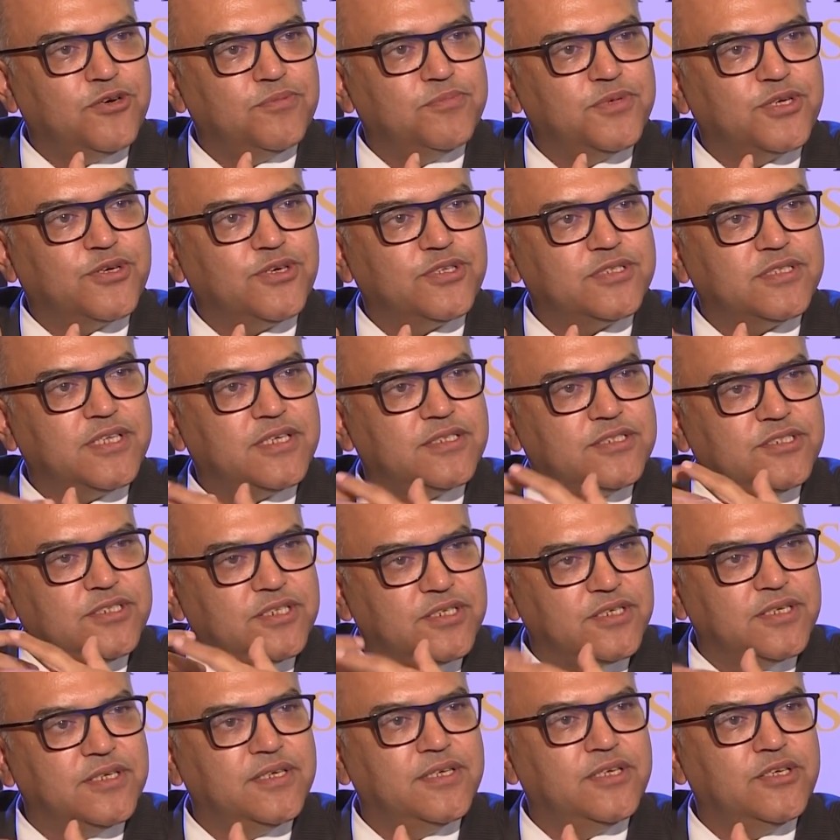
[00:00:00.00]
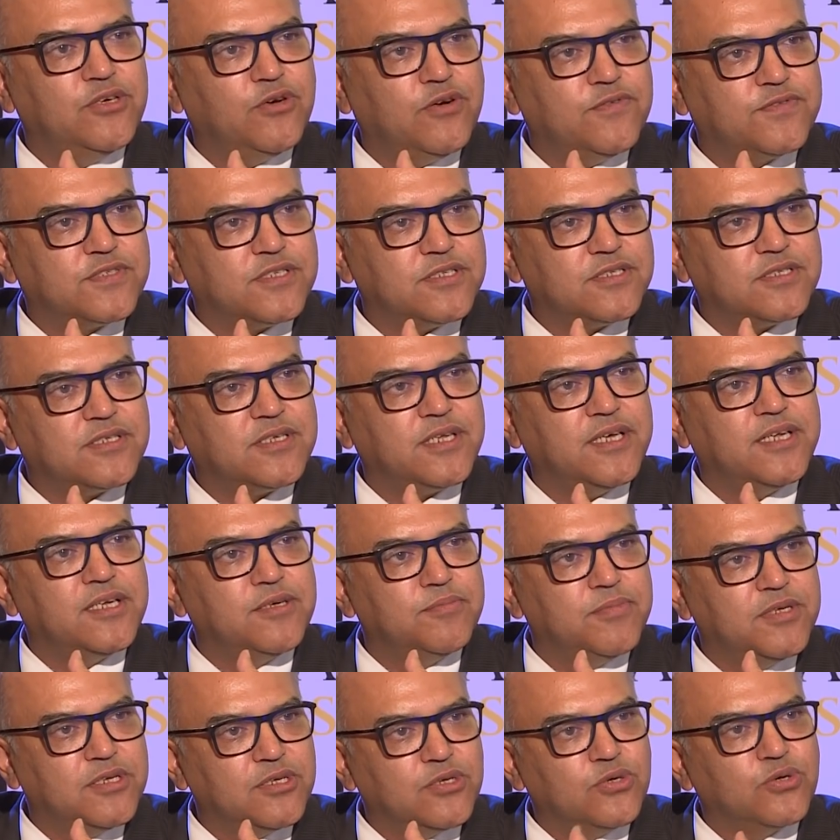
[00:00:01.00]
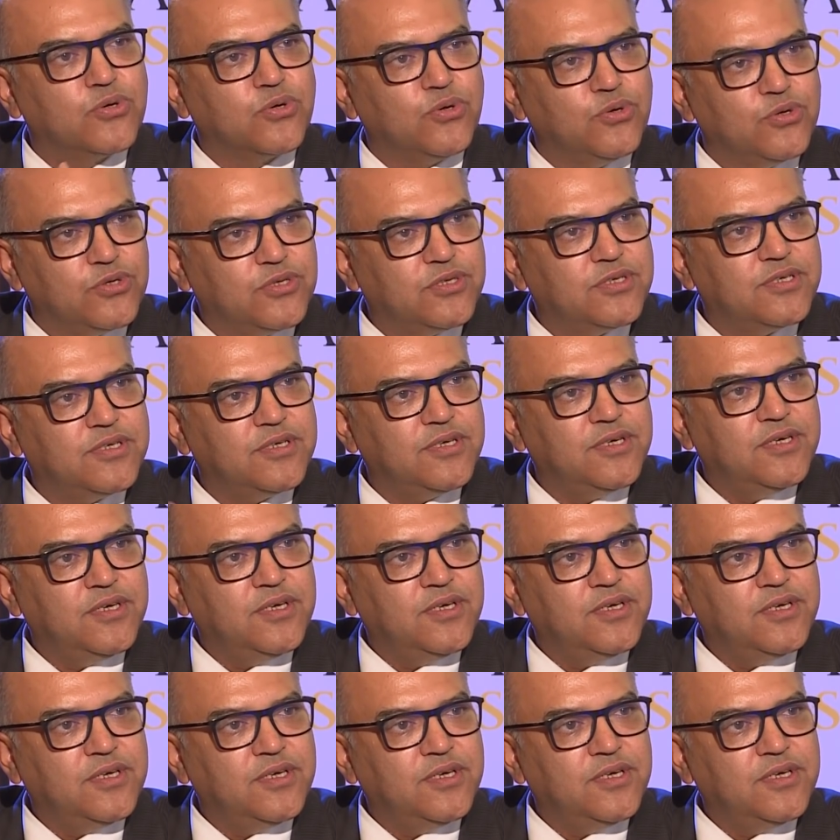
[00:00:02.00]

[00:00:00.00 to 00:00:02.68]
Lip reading: because that journey of sustainable growth,